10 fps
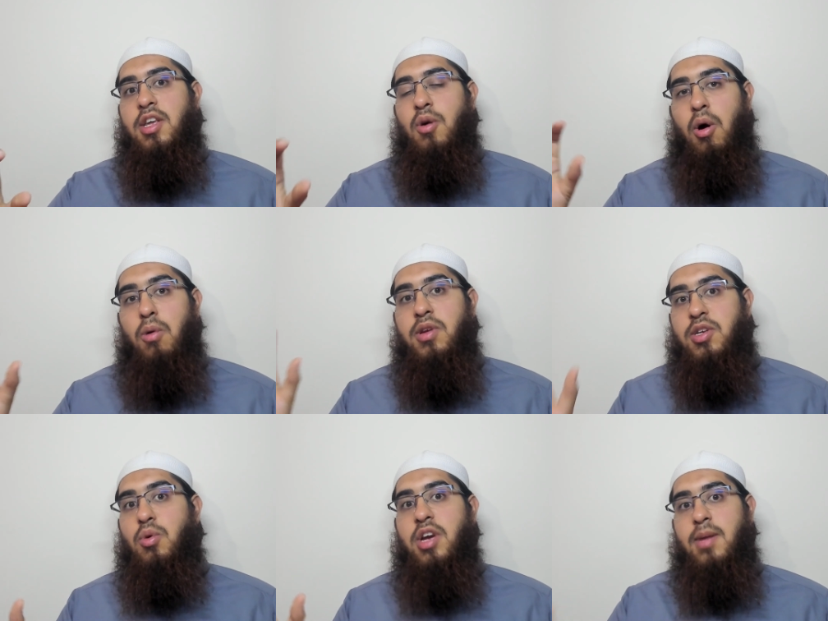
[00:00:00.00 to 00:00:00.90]
you're only
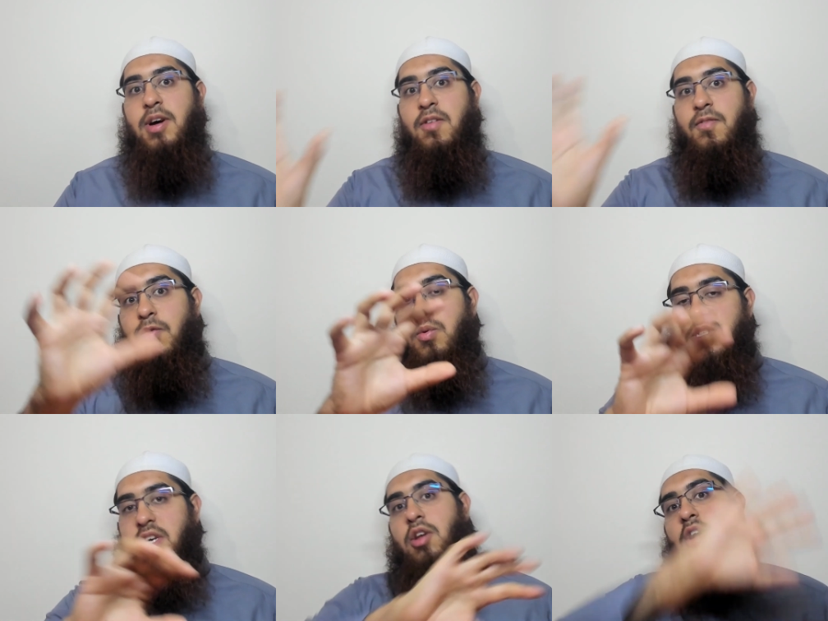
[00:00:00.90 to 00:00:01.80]
talking about the
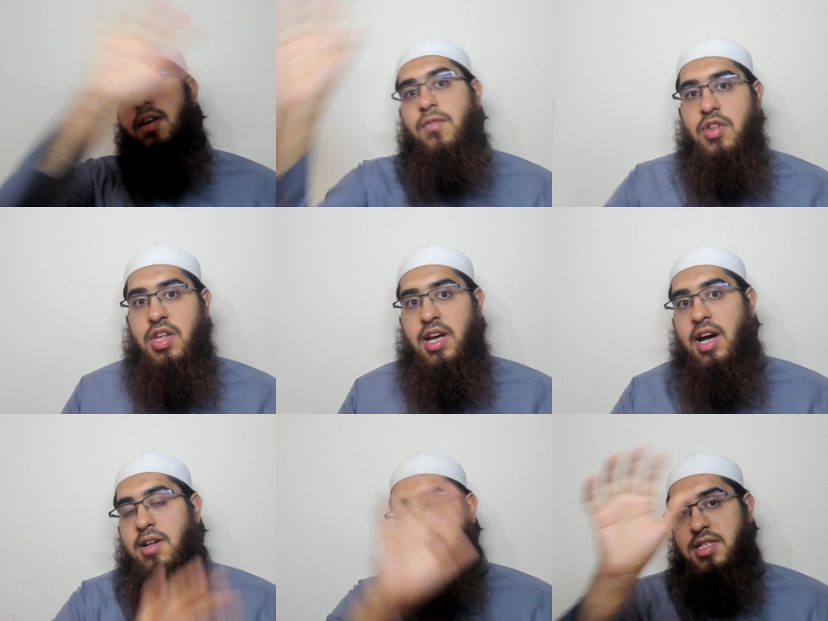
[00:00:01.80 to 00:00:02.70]
fruits and not everything
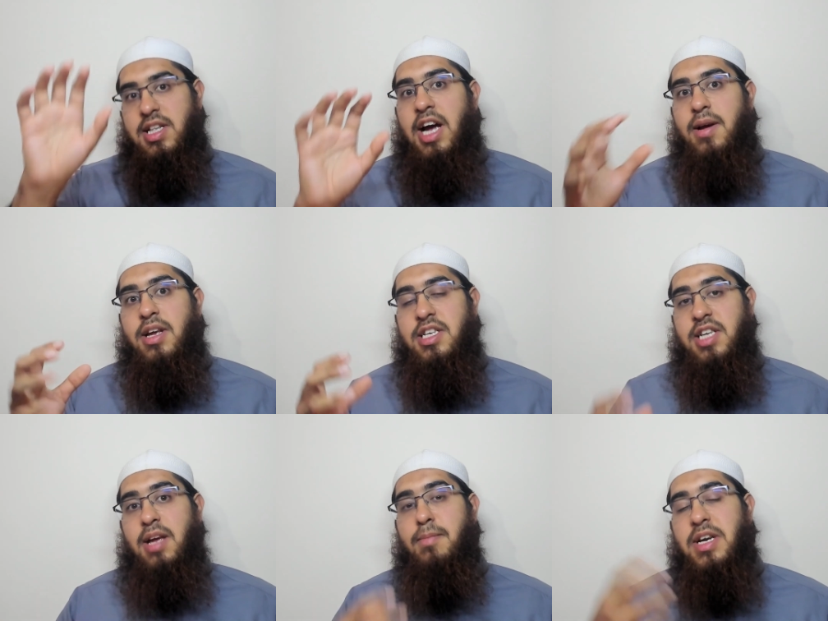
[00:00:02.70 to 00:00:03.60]
else. That is
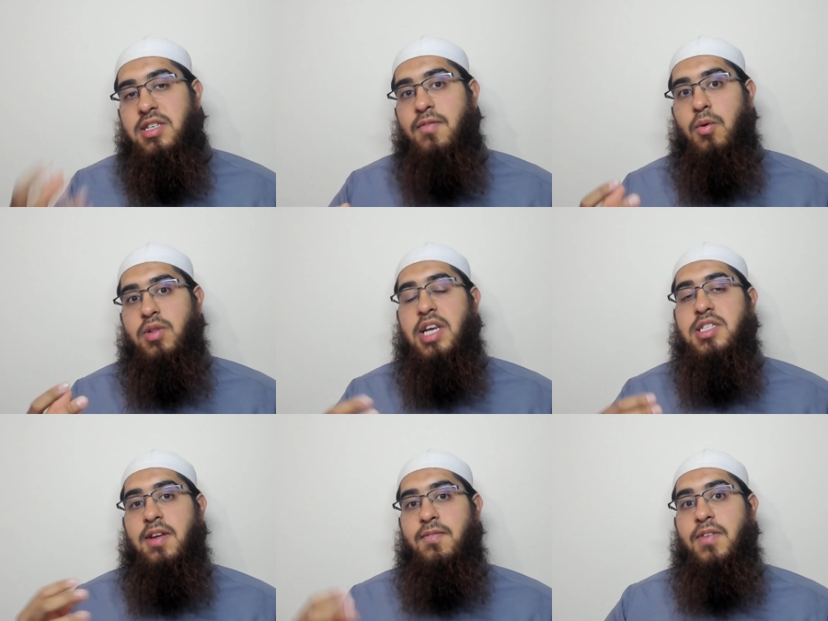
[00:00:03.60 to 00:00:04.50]
a metaphor.
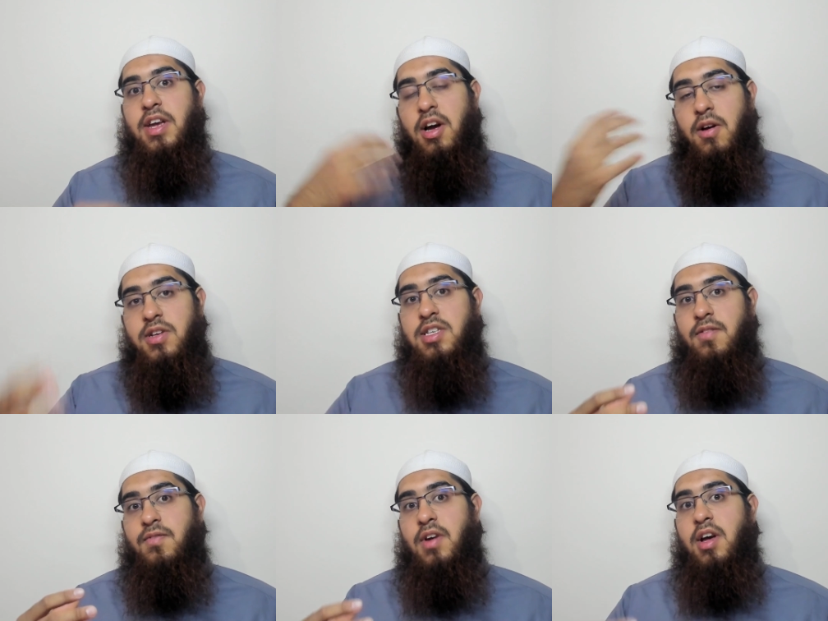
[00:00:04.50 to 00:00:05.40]
That's a
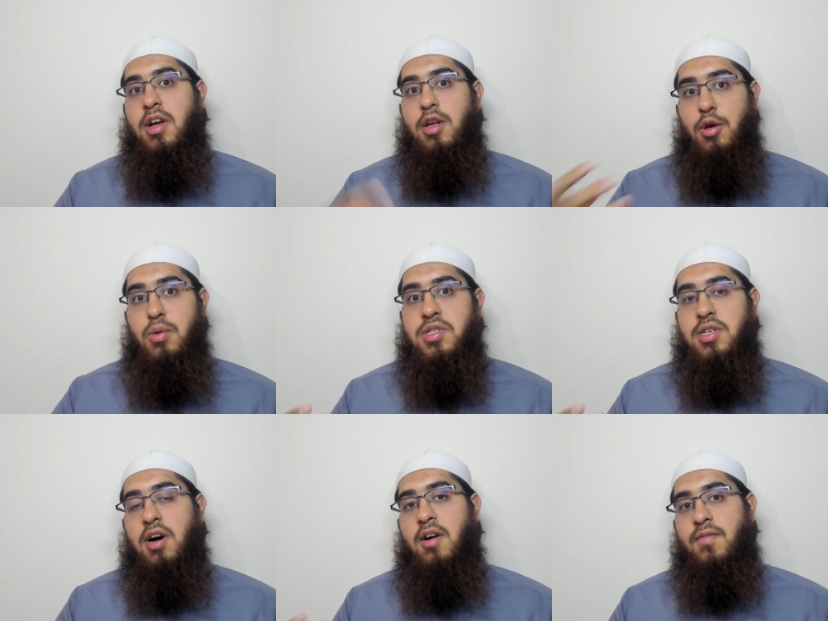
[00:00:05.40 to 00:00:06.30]
figurative
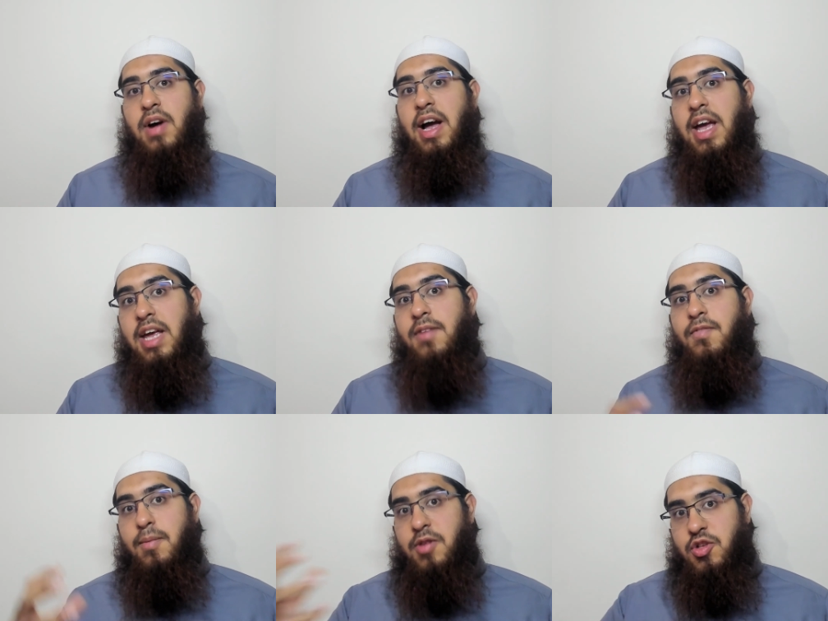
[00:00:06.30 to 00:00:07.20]
use of I ate
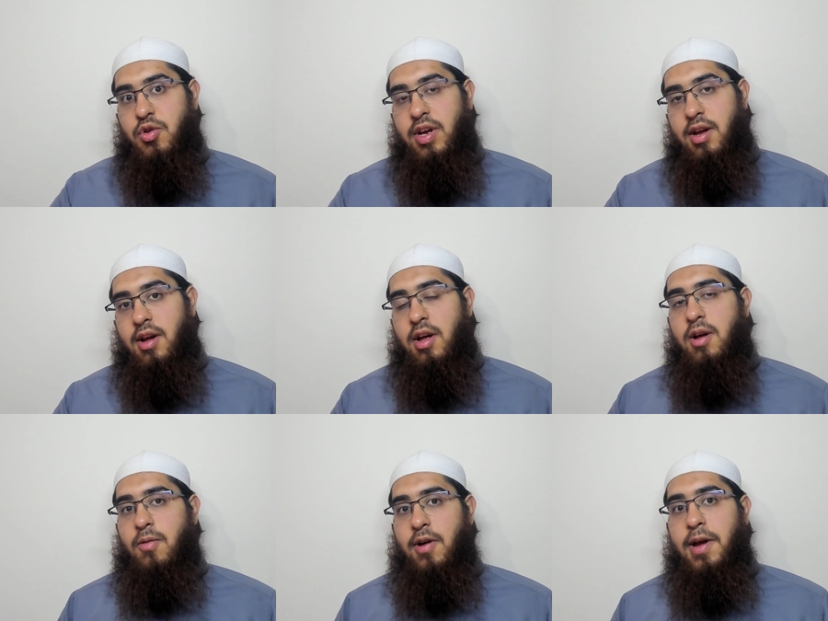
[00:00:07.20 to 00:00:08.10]
from the tree,
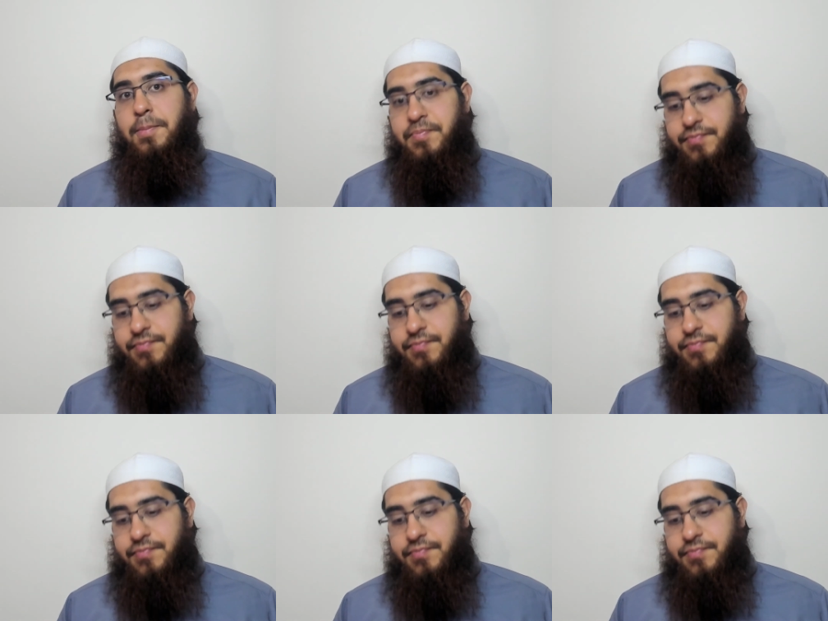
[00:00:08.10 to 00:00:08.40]
right?